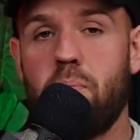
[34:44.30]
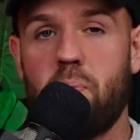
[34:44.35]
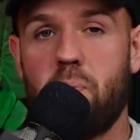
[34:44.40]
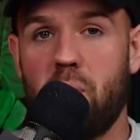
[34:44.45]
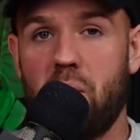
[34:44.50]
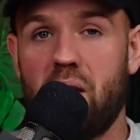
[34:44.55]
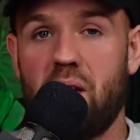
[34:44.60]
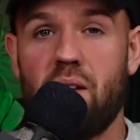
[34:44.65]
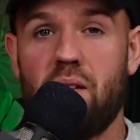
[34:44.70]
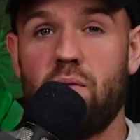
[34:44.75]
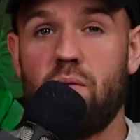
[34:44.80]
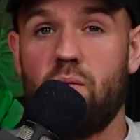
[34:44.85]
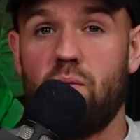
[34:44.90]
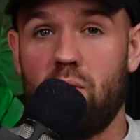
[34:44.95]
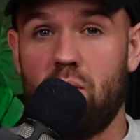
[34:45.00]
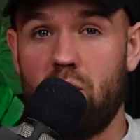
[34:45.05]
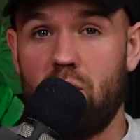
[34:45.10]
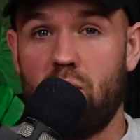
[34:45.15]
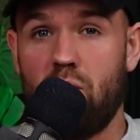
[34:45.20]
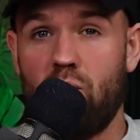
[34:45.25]
being
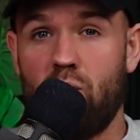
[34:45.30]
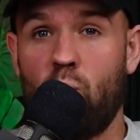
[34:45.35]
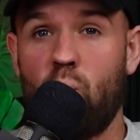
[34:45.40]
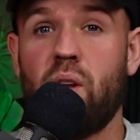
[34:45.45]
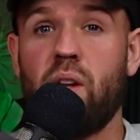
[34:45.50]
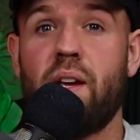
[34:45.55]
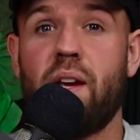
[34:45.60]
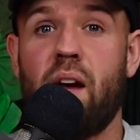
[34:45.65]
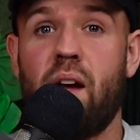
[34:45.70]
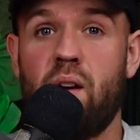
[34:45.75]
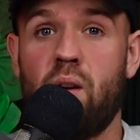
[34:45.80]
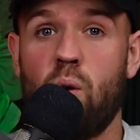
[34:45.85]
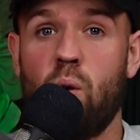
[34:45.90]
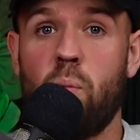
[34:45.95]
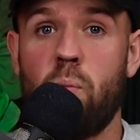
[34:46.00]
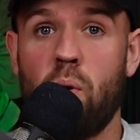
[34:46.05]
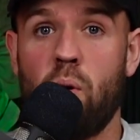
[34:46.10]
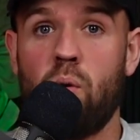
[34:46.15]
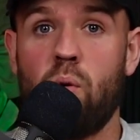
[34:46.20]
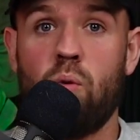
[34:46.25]
really
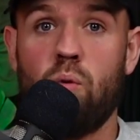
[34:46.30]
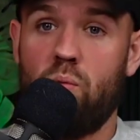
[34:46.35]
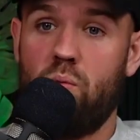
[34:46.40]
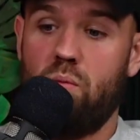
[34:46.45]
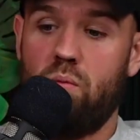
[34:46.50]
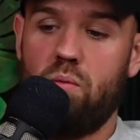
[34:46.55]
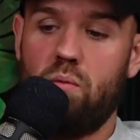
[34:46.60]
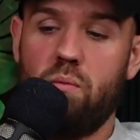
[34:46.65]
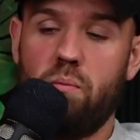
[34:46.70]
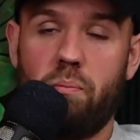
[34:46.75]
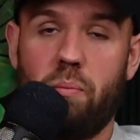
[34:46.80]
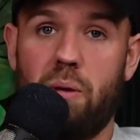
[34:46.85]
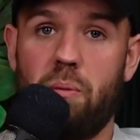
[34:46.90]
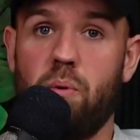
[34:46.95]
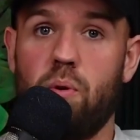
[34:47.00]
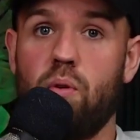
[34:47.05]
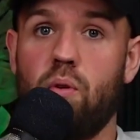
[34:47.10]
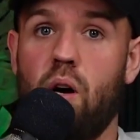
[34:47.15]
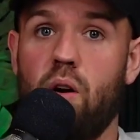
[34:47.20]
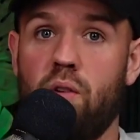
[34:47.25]
irritable,
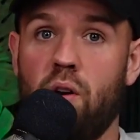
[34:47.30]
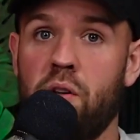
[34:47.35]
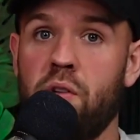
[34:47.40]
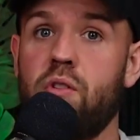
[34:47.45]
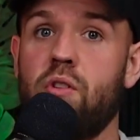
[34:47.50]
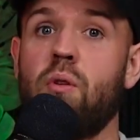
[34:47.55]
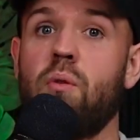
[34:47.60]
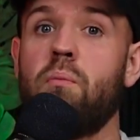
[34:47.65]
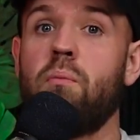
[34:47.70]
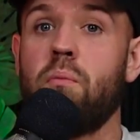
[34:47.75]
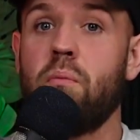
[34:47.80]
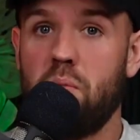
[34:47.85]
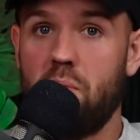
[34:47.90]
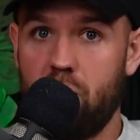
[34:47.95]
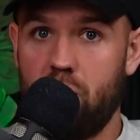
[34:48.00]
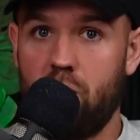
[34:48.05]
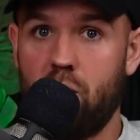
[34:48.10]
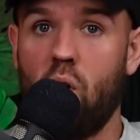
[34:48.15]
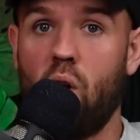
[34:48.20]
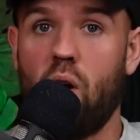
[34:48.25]
people around them
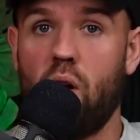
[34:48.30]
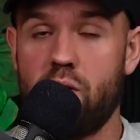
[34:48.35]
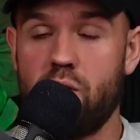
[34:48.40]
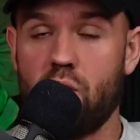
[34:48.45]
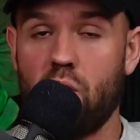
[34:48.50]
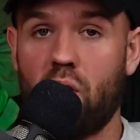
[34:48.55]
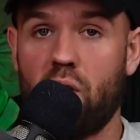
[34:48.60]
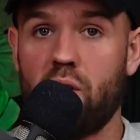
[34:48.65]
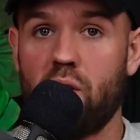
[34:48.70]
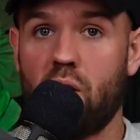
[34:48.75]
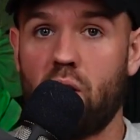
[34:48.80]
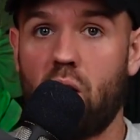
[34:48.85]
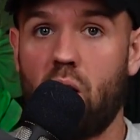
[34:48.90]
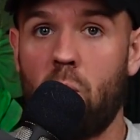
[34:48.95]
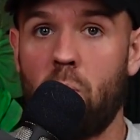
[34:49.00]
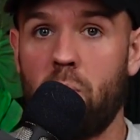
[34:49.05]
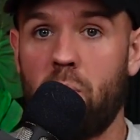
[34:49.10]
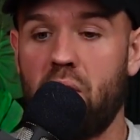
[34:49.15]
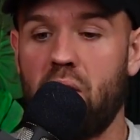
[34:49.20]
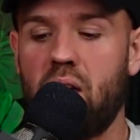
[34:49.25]
not enjoying their
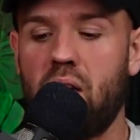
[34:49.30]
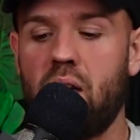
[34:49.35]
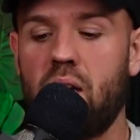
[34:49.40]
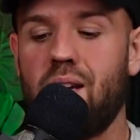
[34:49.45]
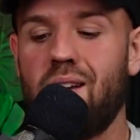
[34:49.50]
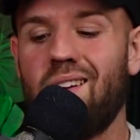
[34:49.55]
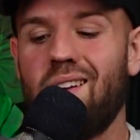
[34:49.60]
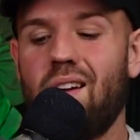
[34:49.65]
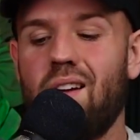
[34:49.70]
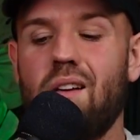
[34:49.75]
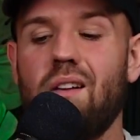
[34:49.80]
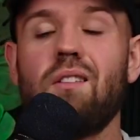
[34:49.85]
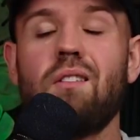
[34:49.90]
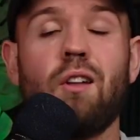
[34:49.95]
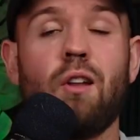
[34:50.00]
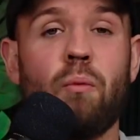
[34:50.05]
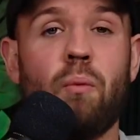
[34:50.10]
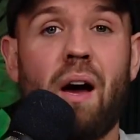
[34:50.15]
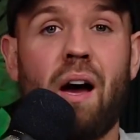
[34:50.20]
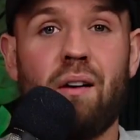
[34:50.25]
company,
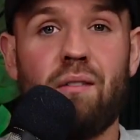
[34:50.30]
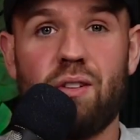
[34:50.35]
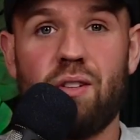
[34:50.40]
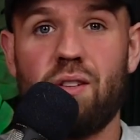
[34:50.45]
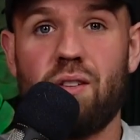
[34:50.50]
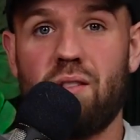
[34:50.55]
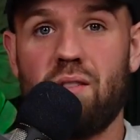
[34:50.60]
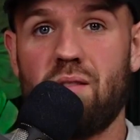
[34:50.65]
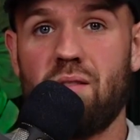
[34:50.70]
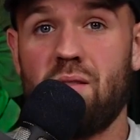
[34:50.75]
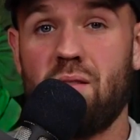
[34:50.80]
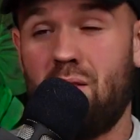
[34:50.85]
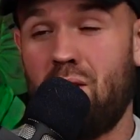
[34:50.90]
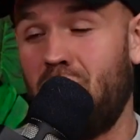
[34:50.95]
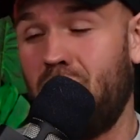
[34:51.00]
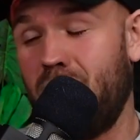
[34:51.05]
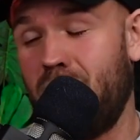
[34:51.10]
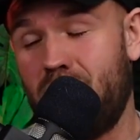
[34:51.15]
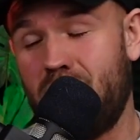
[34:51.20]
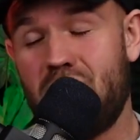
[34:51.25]
them having
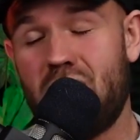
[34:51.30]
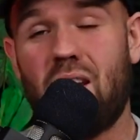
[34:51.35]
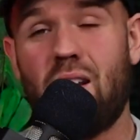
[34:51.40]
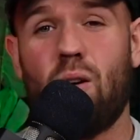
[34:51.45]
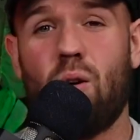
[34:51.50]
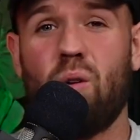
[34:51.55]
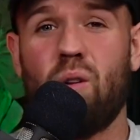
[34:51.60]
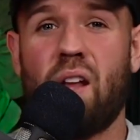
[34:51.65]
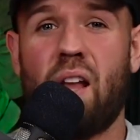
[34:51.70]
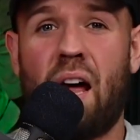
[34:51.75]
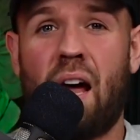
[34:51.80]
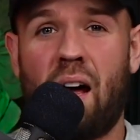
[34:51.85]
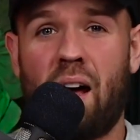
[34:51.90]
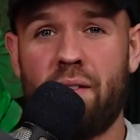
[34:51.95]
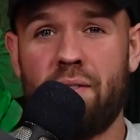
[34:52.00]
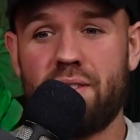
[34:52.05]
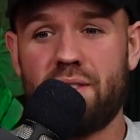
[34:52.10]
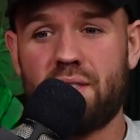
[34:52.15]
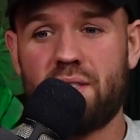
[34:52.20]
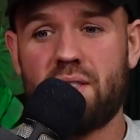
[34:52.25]
zero
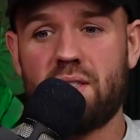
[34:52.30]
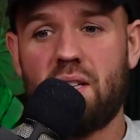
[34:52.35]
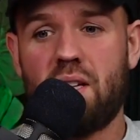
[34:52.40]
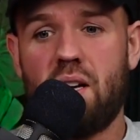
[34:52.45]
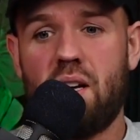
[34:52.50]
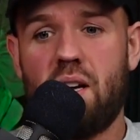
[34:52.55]
laughs